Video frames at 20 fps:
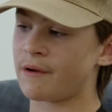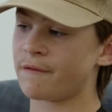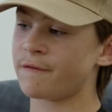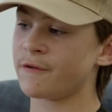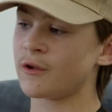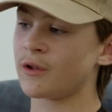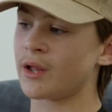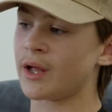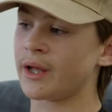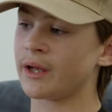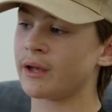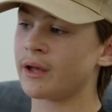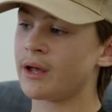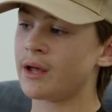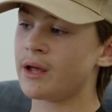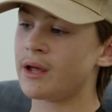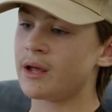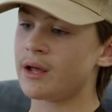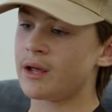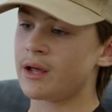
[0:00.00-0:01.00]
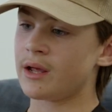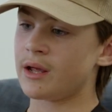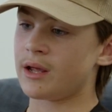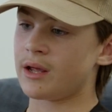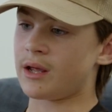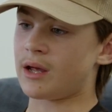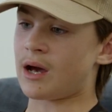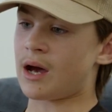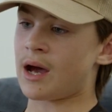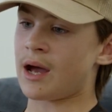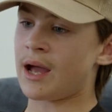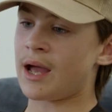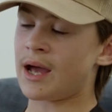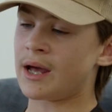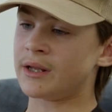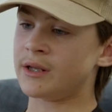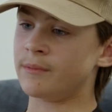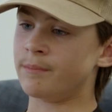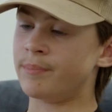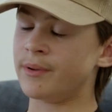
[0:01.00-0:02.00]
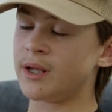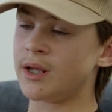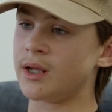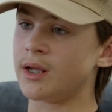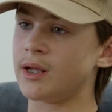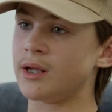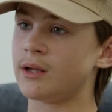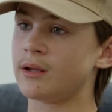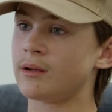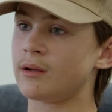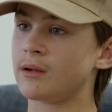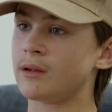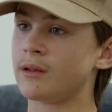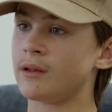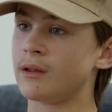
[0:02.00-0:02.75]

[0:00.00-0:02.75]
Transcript: I feel like I had to be